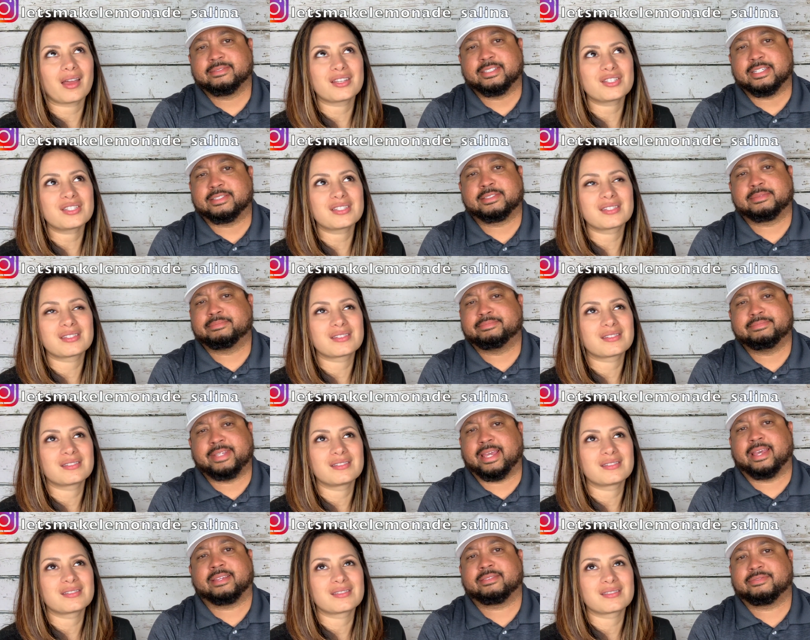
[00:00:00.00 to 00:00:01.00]
Speaker 1: I just, just
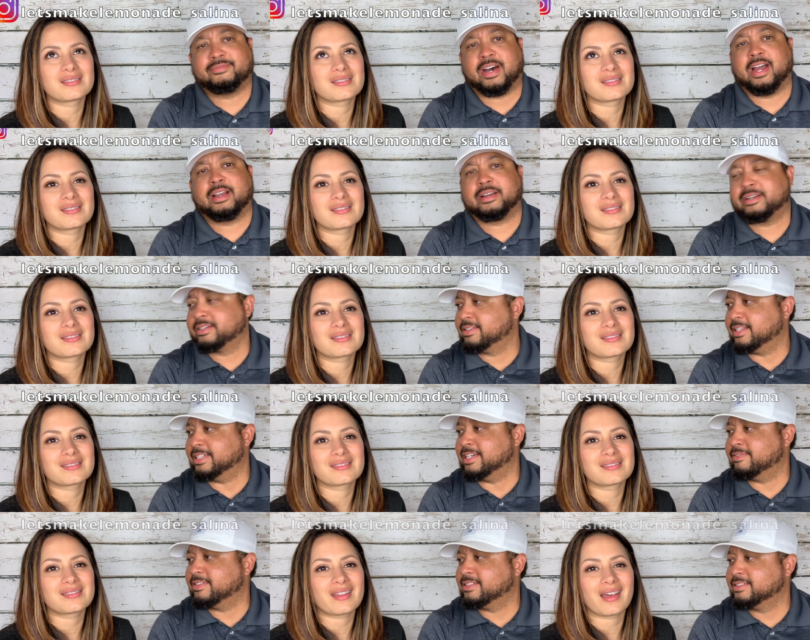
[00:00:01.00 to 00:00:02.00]
Yes, fire. I
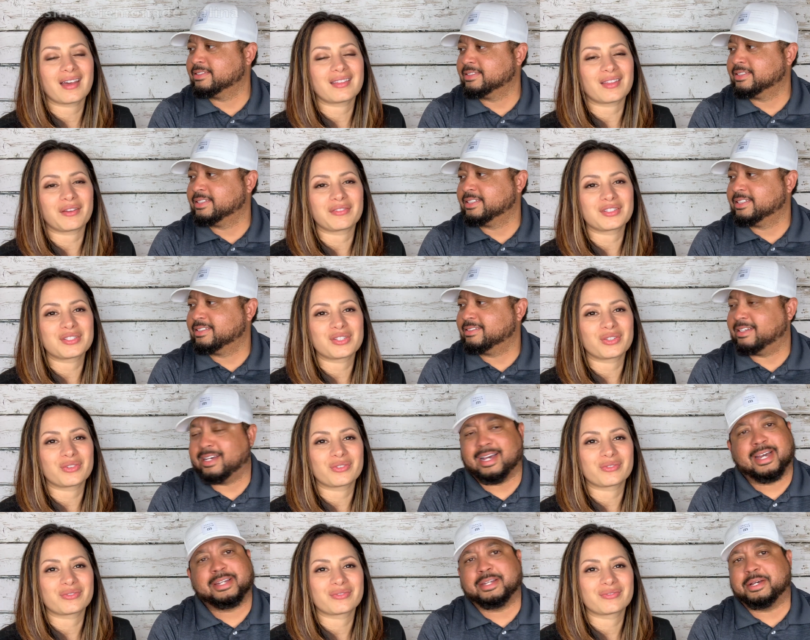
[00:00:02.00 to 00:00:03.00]
love it. I love it too.
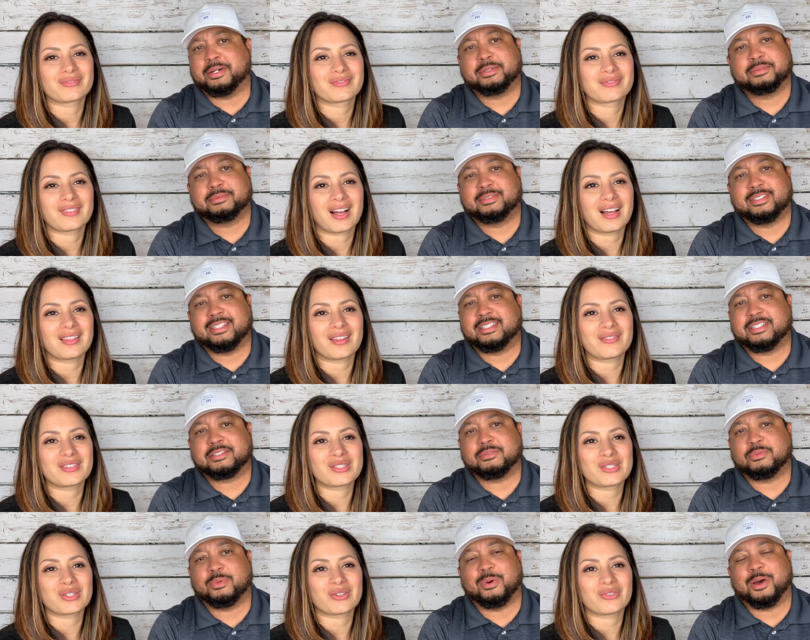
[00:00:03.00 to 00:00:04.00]
I know. They're
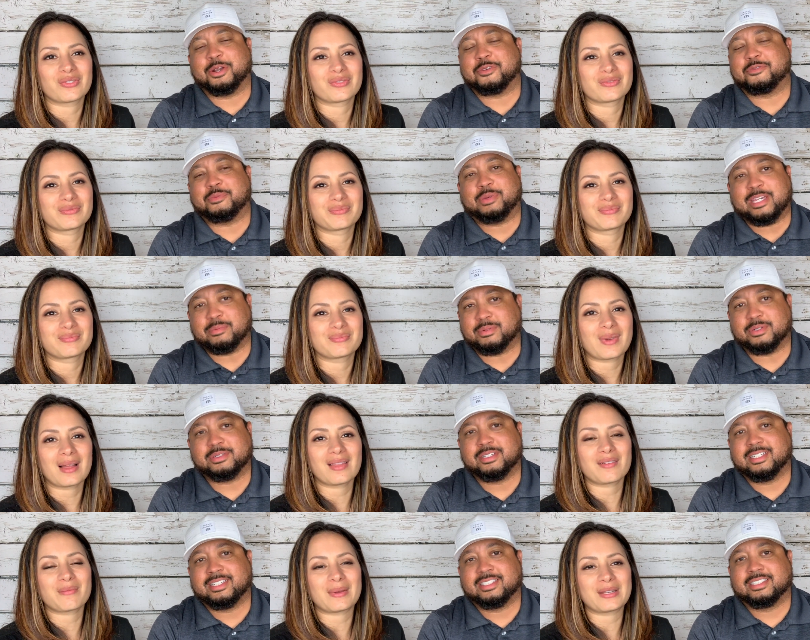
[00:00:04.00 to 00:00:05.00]
just wonderful people.
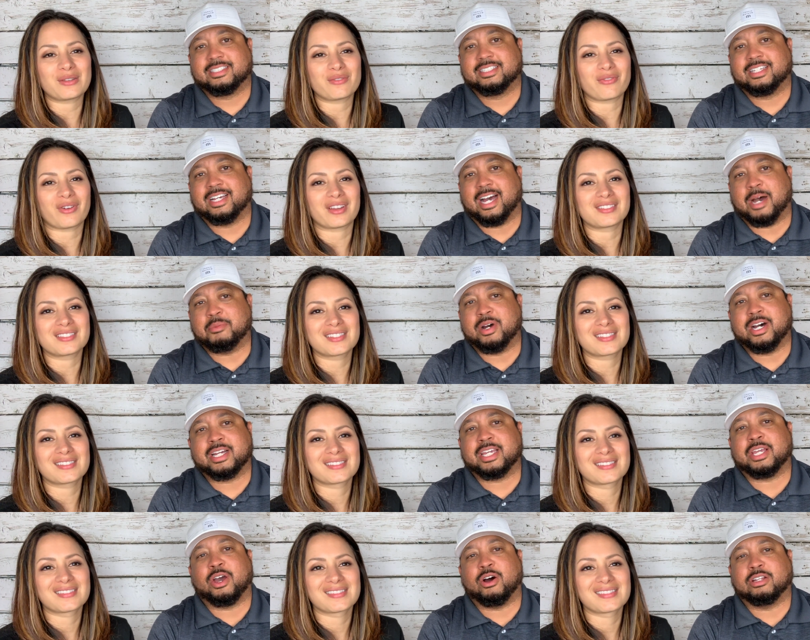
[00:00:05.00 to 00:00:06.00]
I
Speaker 2: love my new friends. I'm
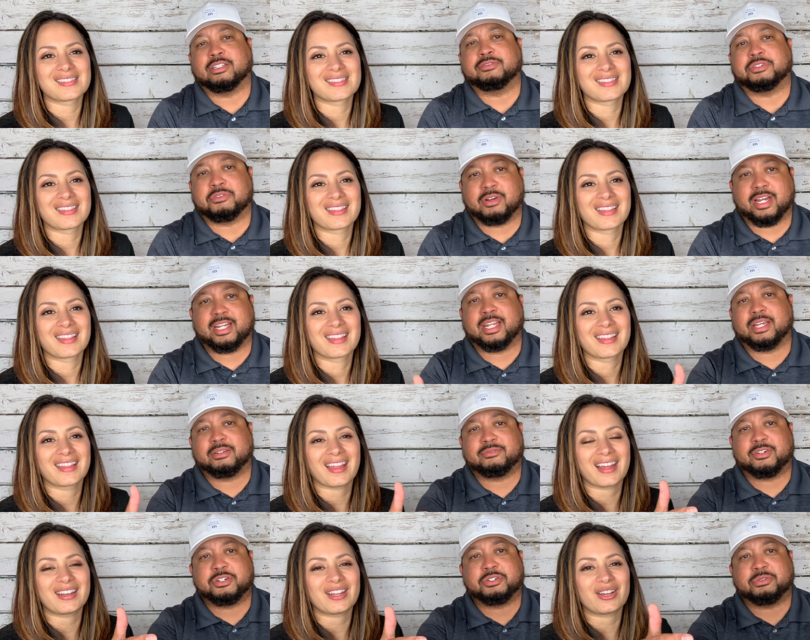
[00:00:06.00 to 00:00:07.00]
Speaker 1: hugging all of you right now,
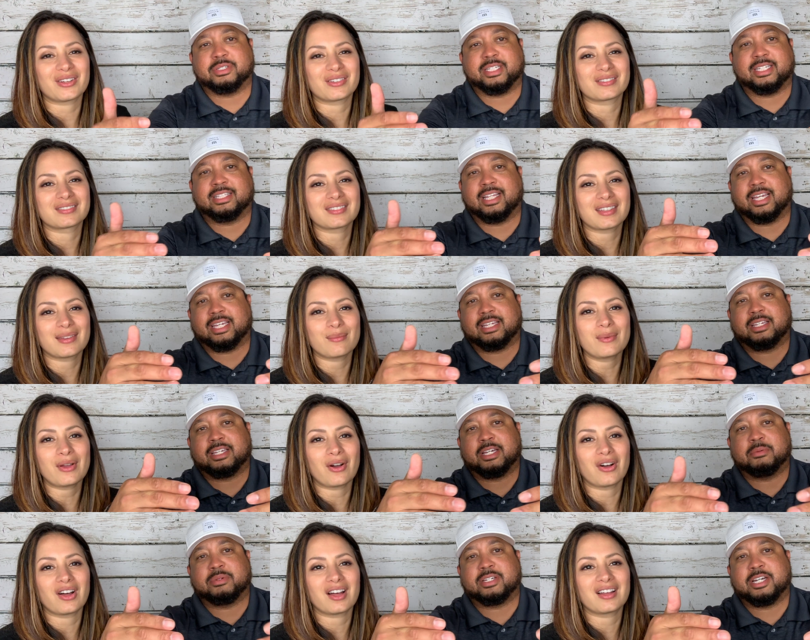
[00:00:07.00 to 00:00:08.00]
virtually. Like,
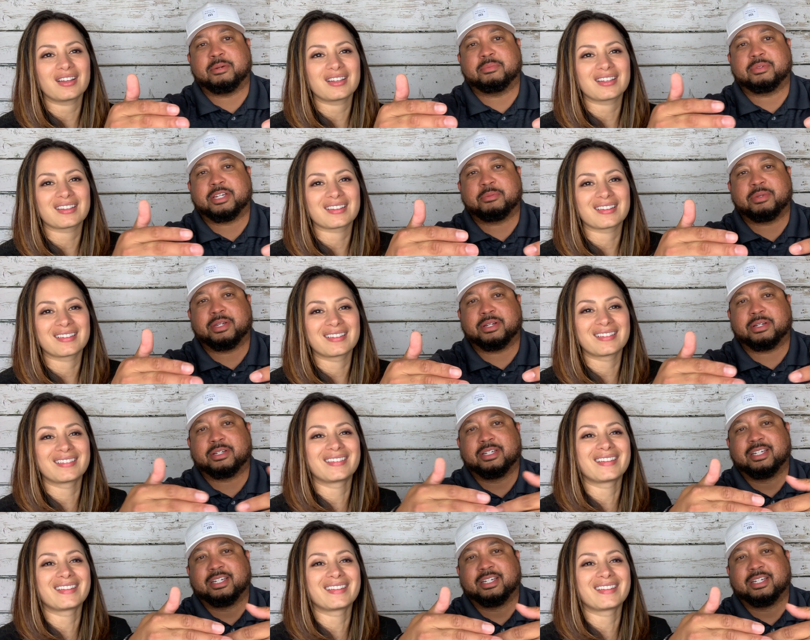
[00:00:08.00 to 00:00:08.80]
come, come, come here.